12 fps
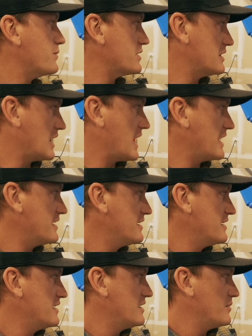would light.
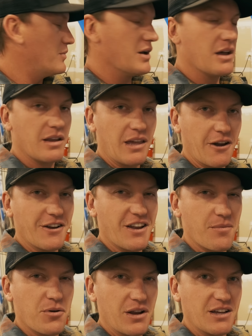But Gary did
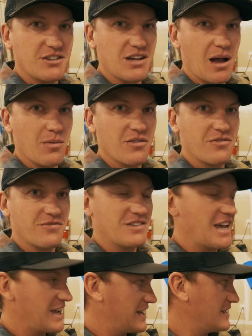a pretty good job of
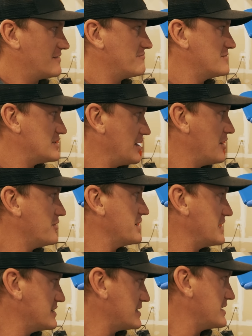taking it slow and
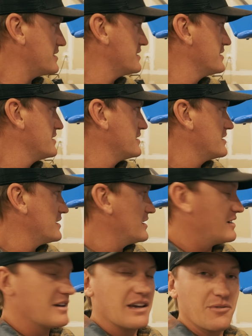easy,
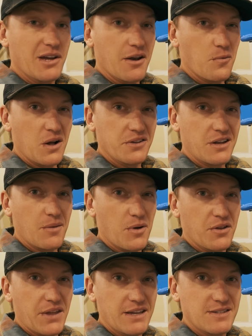and we got it welded up
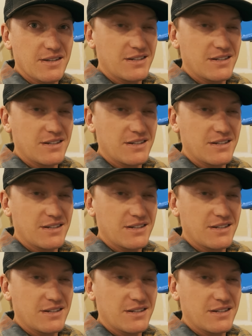all nice and